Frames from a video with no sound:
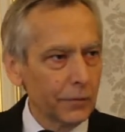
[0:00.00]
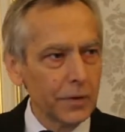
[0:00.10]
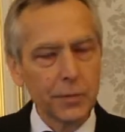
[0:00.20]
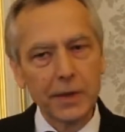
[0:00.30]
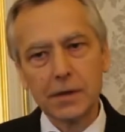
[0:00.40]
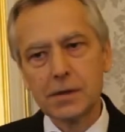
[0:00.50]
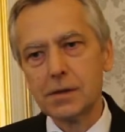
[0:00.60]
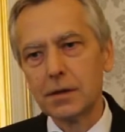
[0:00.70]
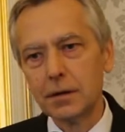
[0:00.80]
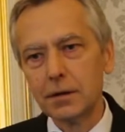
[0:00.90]
which
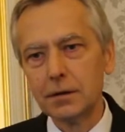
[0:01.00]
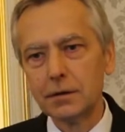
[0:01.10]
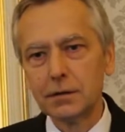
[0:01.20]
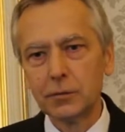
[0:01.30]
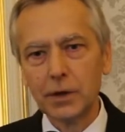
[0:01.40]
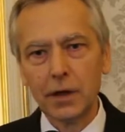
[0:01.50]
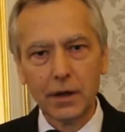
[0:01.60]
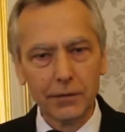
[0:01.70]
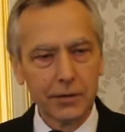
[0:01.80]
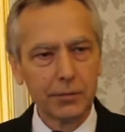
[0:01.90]
means when I
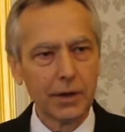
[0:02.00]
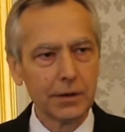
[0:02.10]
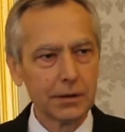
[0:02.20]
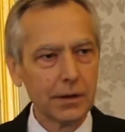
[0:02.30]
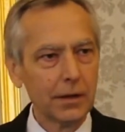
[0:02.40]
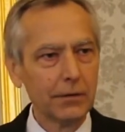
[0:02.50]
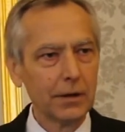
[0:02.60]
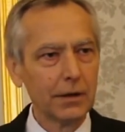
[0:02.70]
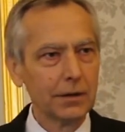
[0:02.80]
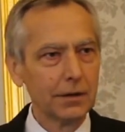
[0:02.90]
left Bratislava,